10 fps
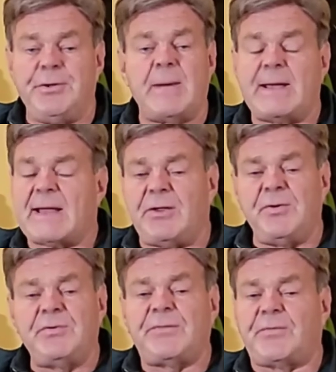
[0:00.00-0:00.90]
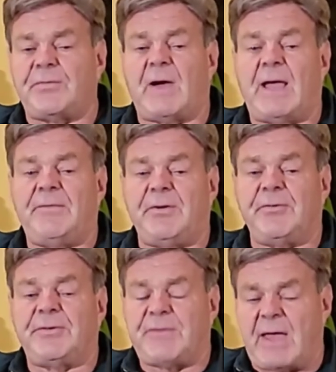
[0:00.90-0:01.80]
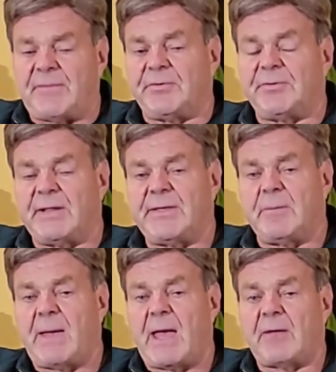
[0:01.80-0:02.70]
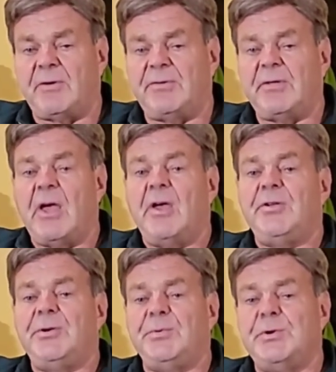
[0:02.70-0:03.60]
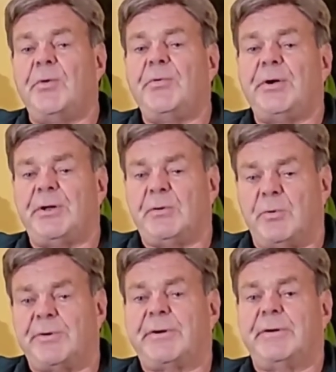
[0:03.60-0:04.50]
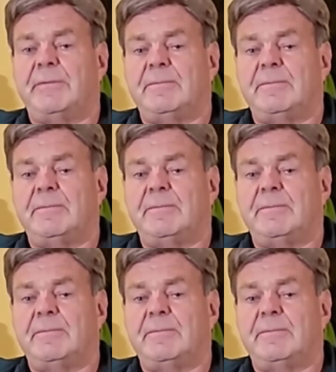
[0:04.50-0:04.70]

you might not use it for five years. If you have those lithium batteries, you know they're going to work.